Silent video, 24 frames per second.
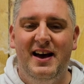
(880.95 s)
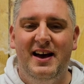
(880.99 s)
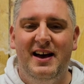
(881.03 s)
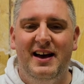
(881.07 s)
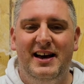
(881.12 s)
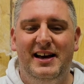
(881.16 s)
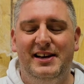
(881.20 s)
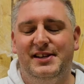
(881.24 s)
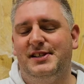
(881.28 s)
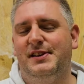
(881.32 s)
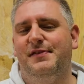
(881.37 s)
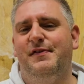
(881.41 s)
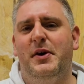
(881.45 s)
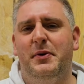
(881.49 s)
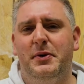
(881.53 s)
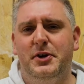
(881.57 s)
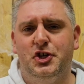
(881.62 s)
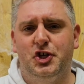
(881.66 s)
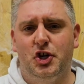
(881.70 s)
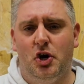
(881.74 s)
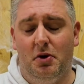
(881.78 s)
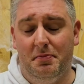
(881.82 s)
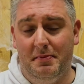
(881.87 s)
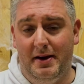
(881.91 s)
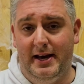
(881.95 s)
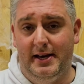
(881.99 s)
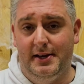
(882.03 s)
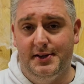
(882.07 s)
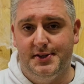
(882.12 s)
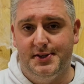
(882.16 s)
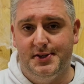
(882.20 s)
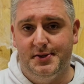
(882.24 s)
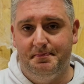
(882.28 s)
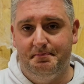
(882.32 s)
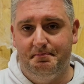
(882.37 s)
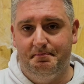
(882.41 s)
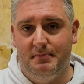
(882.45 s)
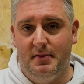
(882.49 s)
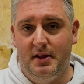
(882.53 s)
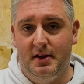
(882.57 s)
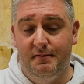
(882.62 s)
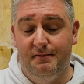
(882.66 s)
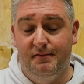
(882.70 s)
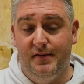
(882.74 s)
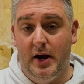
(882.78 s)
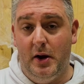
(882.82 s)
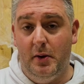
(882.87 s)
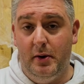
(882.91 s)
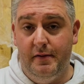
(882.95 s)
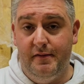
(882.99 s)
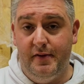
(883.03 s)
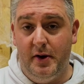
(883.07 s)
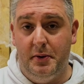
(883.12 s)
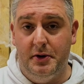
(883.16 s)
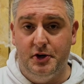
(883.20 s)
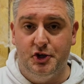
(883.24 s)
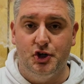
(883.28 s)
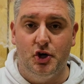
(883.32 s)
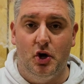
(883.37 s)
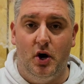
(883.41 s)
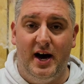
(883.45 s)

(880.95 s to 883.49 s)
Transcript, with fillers: It's a very short maze, very, very short.